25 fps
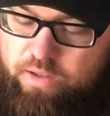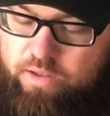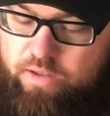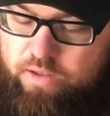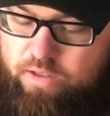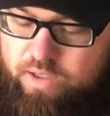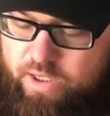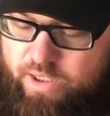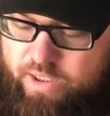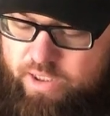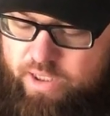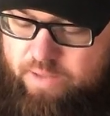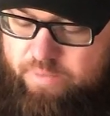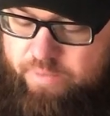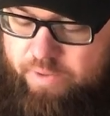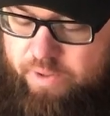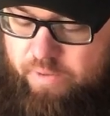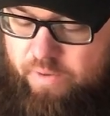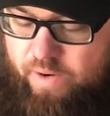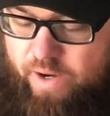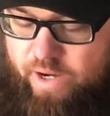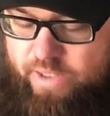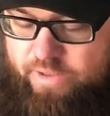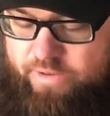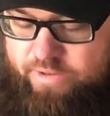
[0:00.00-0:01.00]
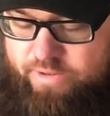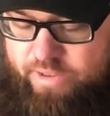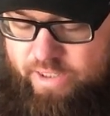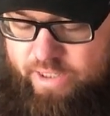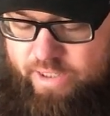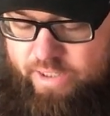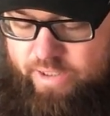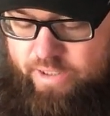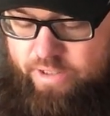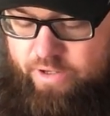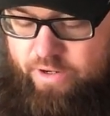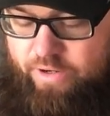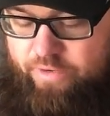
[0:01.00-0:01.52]
KWI
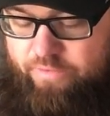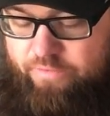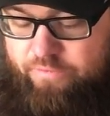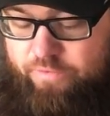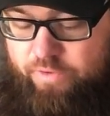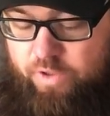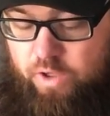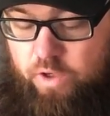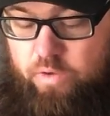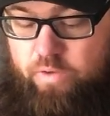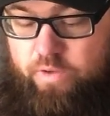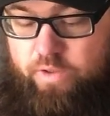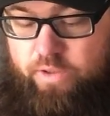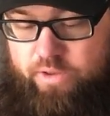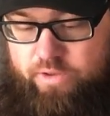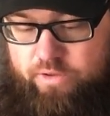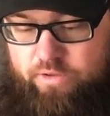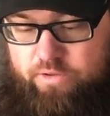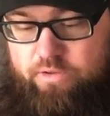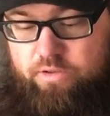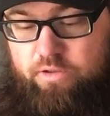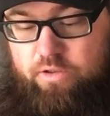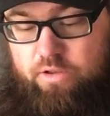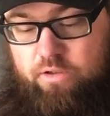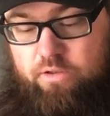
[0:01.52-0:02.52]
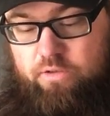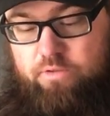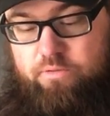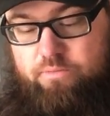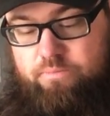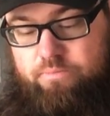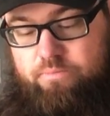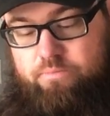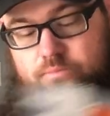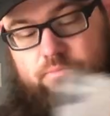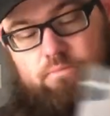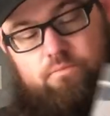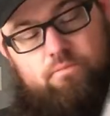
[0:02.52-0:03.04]
secondary float install.
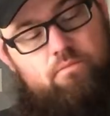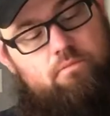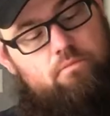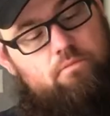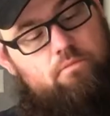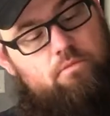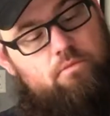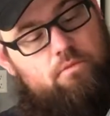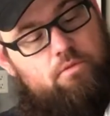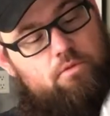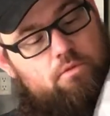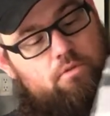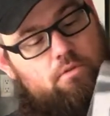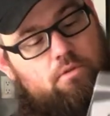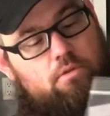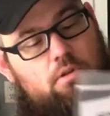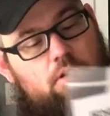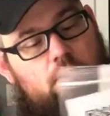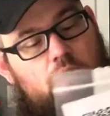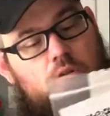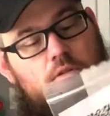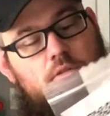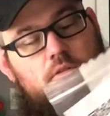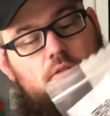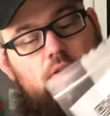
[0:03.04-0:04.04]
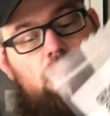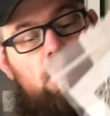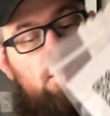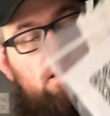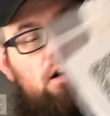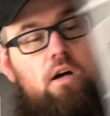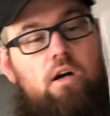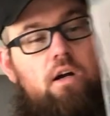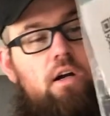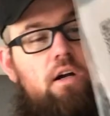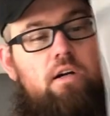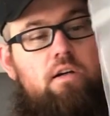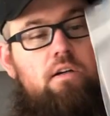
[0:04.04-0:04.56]
That's
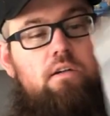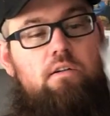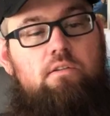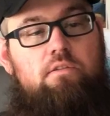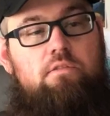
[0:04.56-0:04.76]
alright.